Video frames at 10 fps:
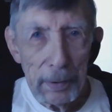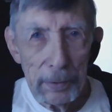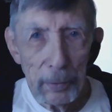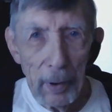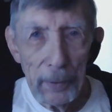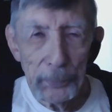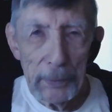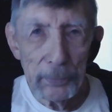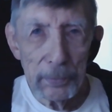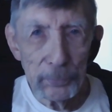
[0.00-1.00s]
I
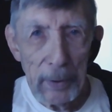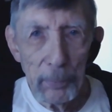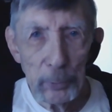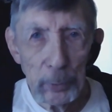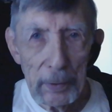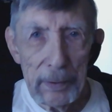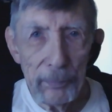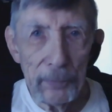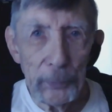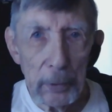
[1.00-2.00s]
think it's time you should
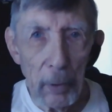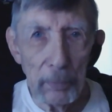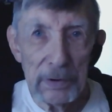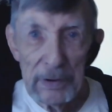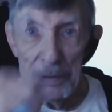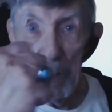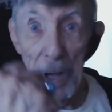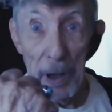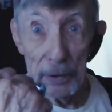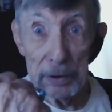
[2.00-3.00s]
leave. And if you don't,
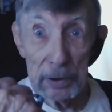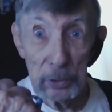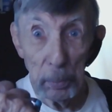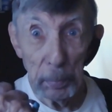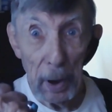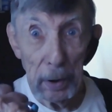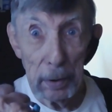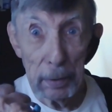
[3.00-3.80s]
kick your butt.